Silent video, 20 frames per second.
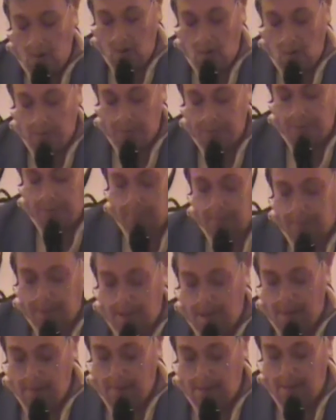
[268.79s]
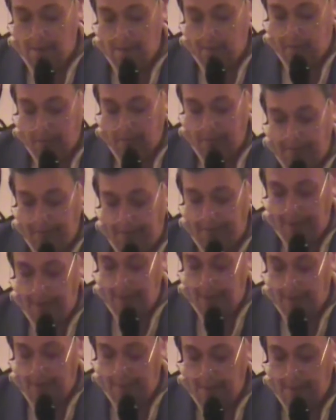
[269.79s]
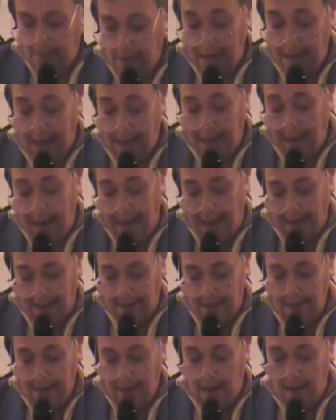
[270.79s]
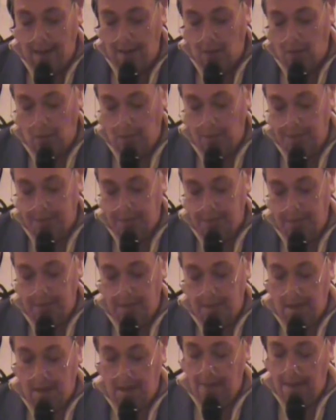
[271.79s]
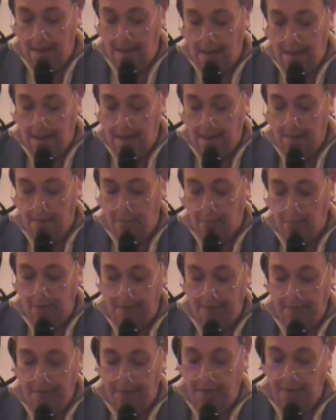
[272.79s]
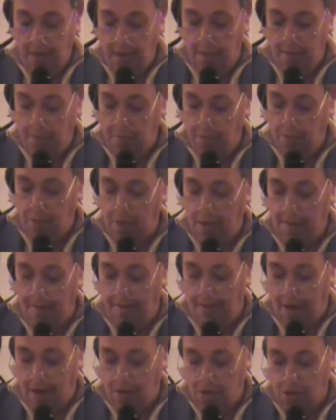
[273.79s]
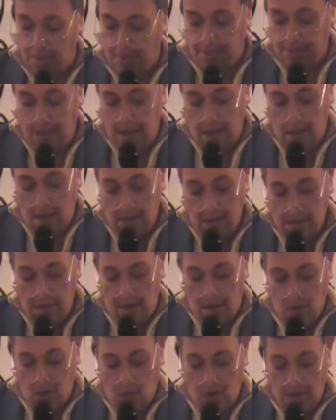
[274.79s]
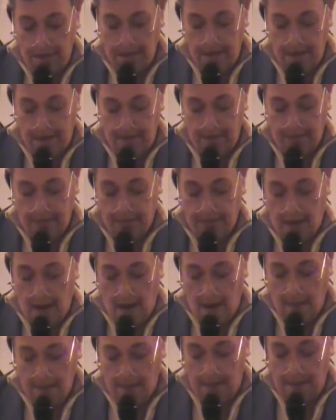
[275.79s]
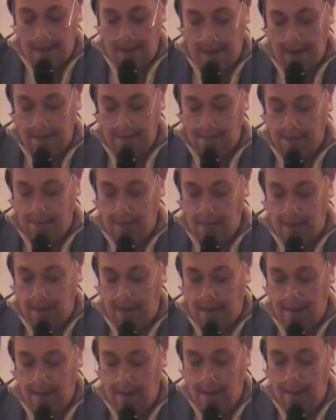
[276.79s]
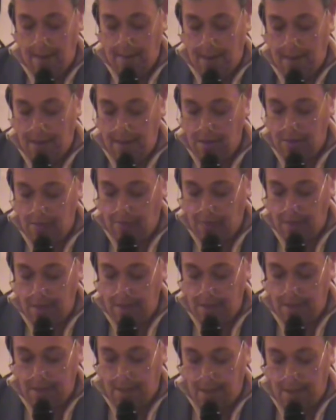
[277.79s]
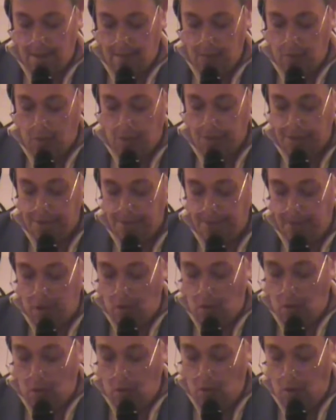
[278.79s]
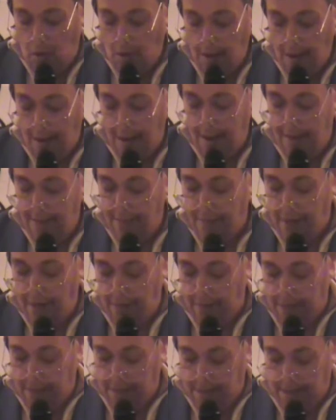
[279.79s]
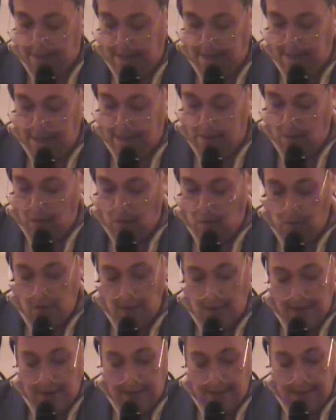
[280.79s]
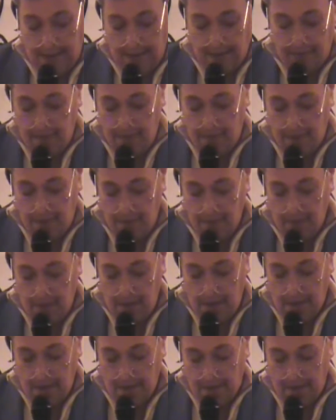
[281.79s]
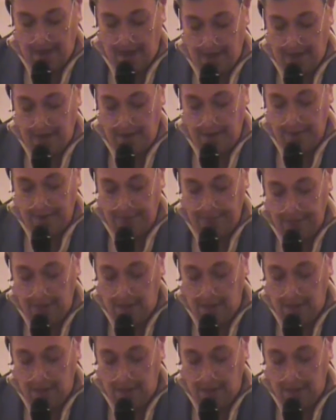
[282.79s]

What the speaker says: hopes to become an important figure. He had high hopes to become an important figure in beauty and fashion. Not one negative comment has been made by his friends and loved ones. All have said that all they can remember is laughing